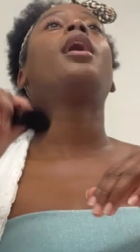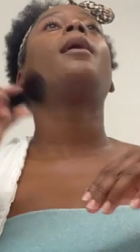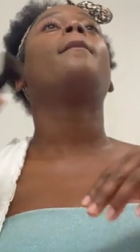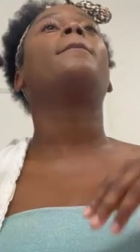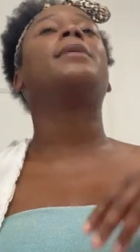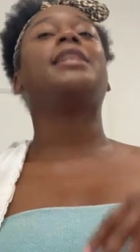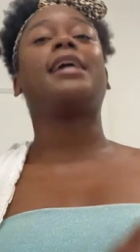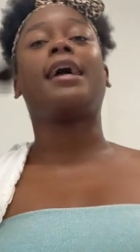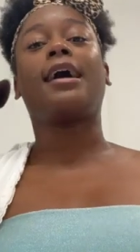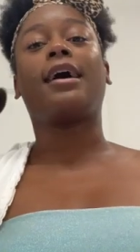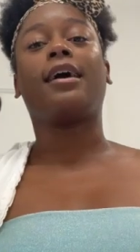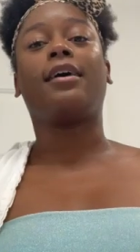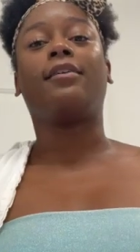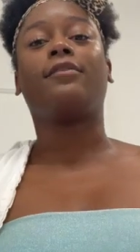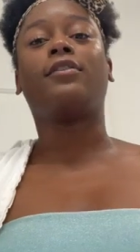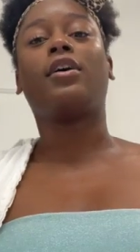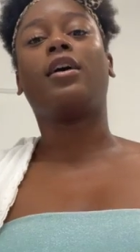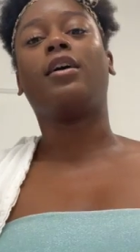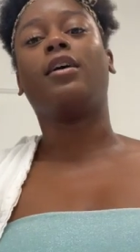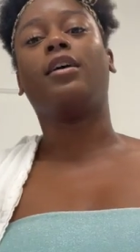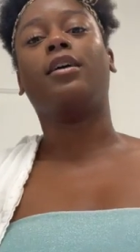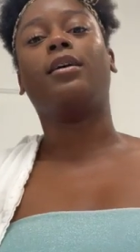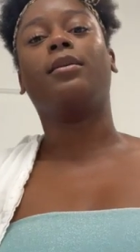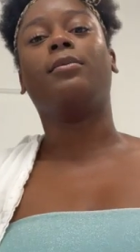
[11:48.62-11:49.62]
But they have
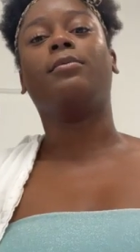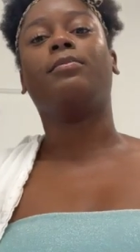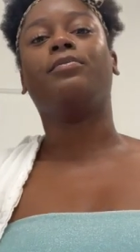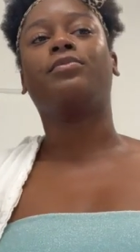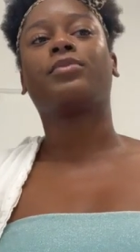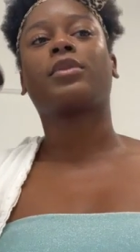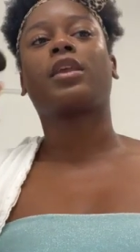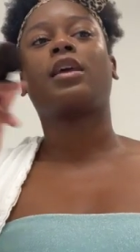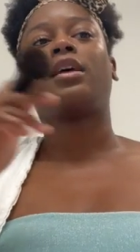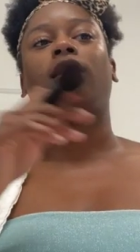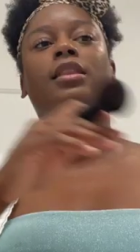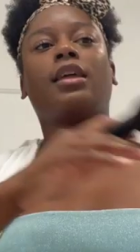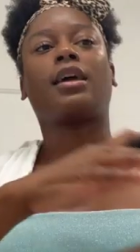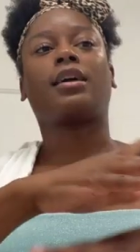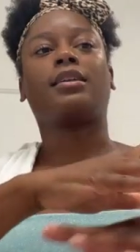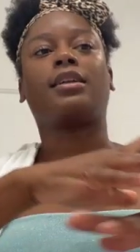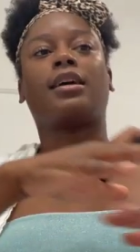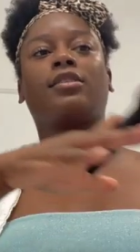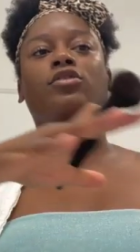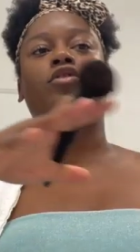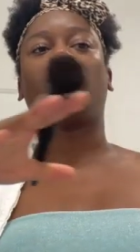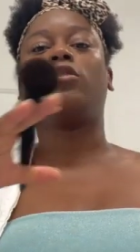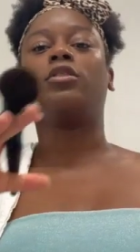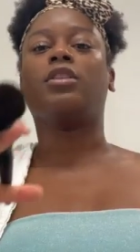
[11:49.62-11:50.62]
like a
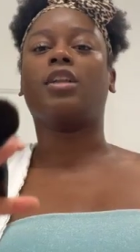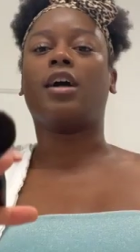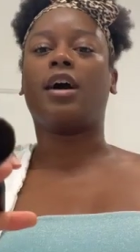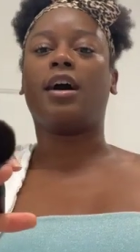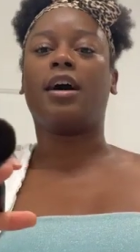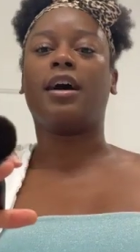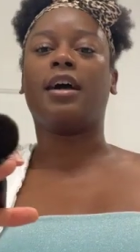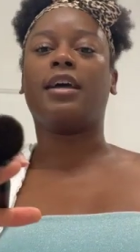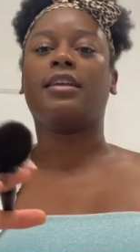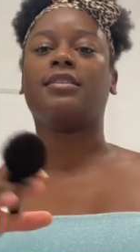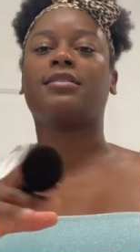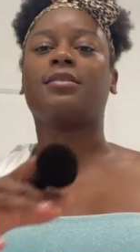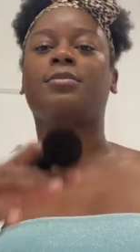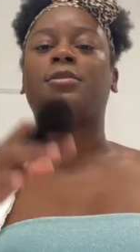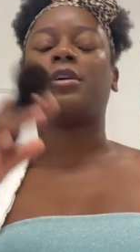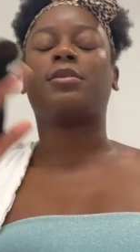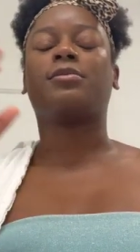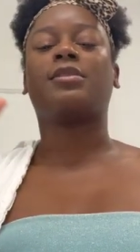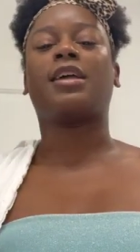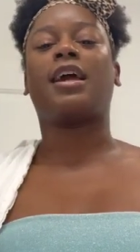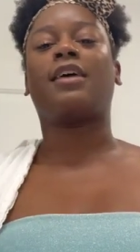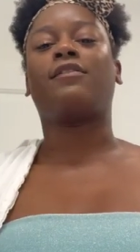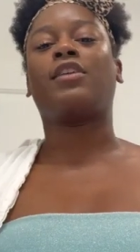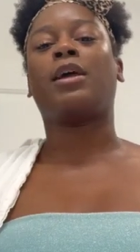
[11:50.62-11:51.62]
nice little lawn. Sometimes
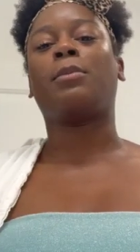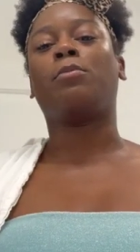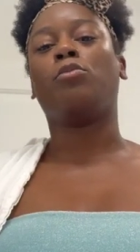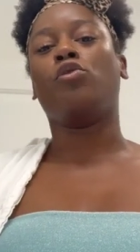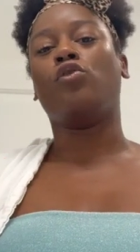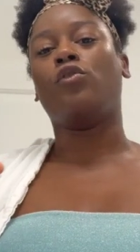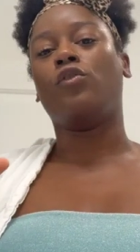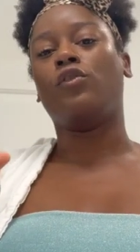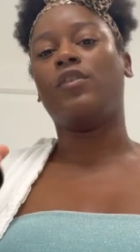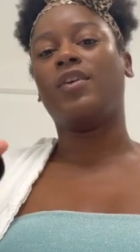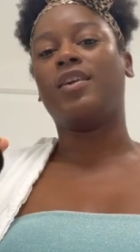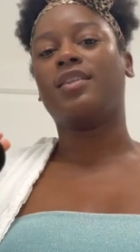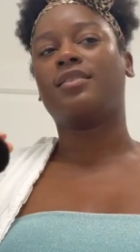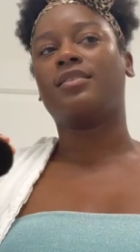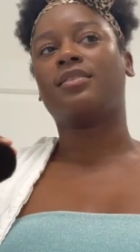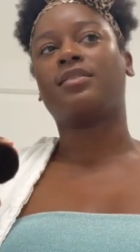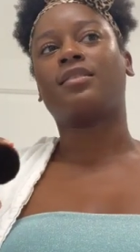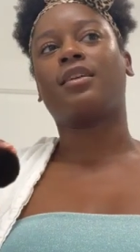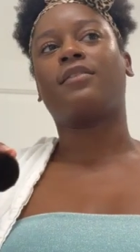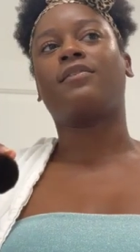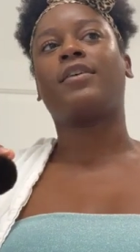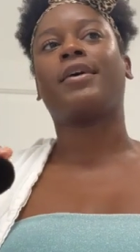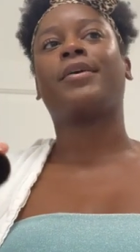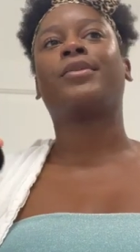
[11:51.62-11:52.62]
they have like movies and
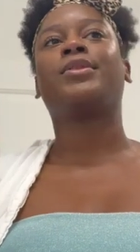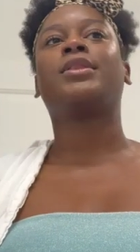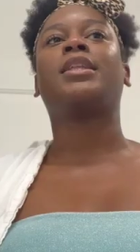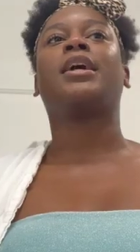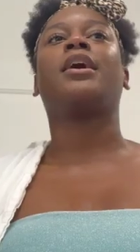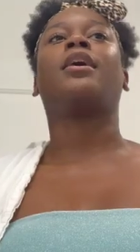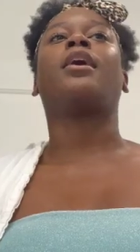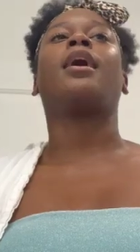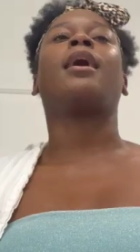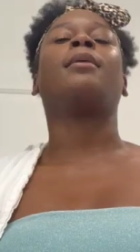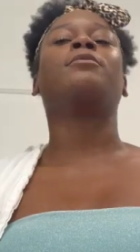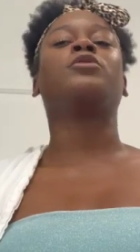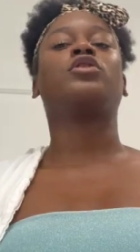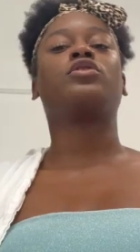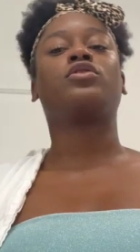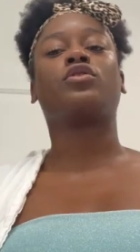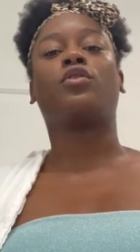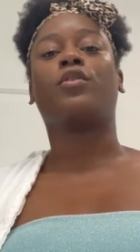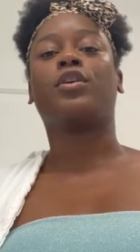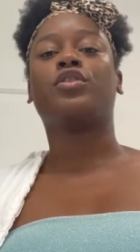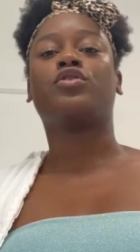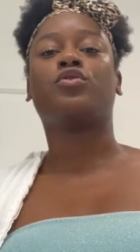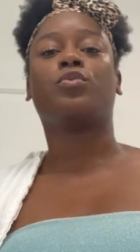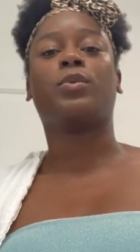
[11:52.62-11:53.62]
stuff out there. I'm just
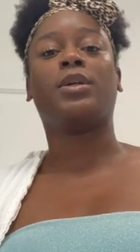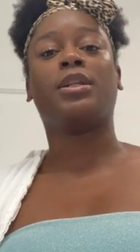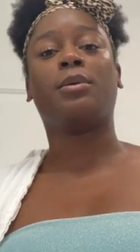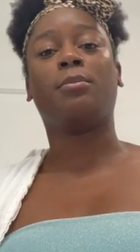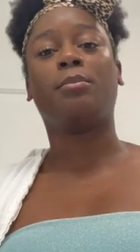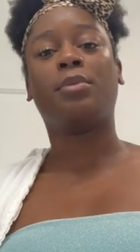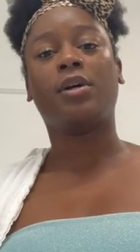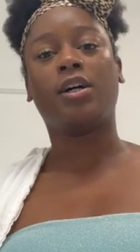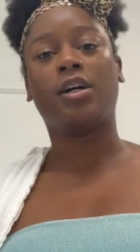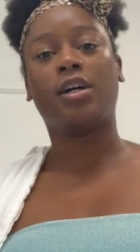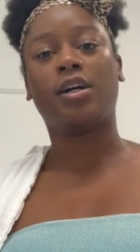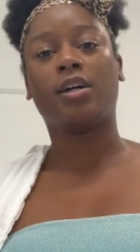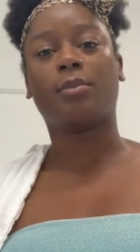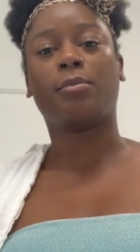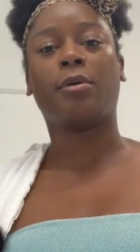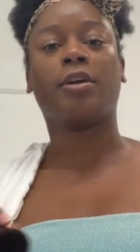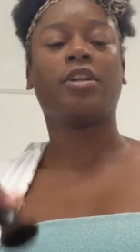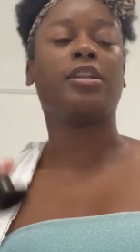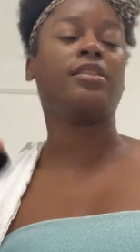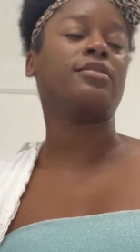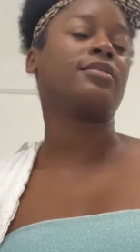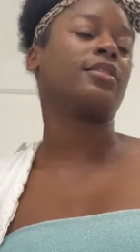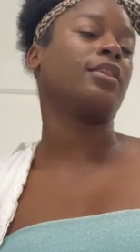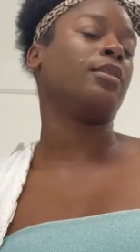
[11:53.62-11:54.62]
going to read a book.
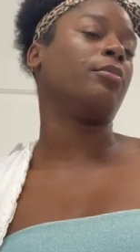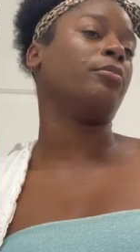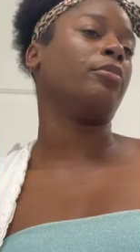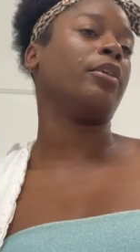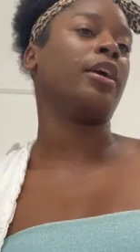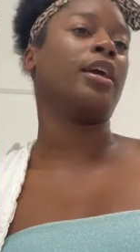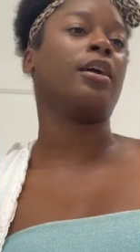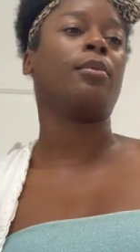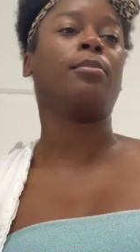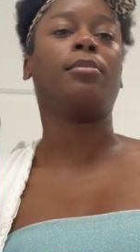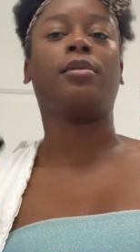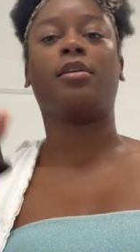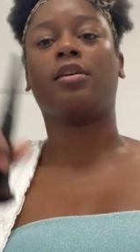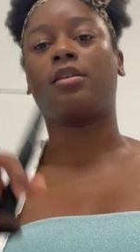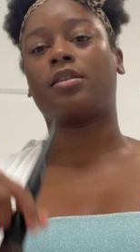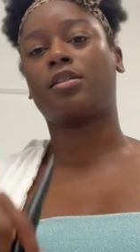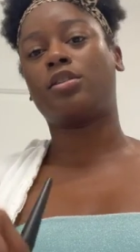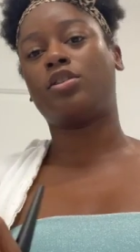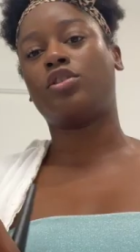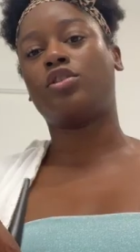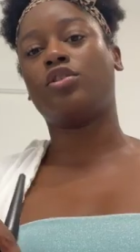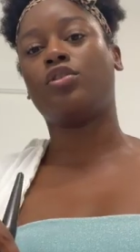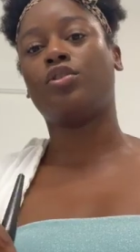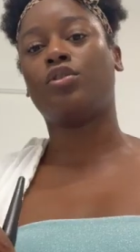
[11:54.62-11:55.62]
Bernie's going to bring a book
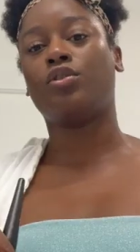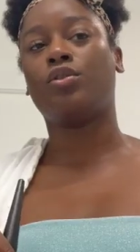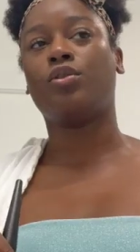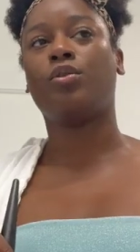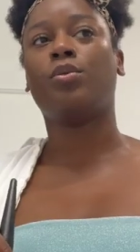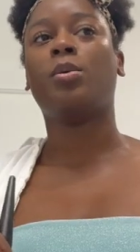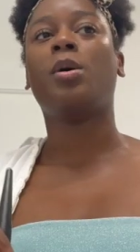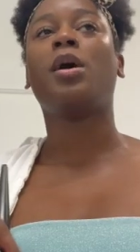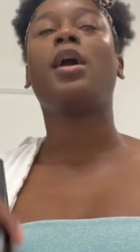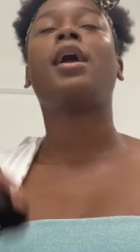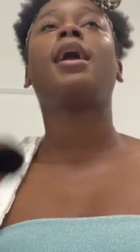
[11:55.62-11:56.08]
too.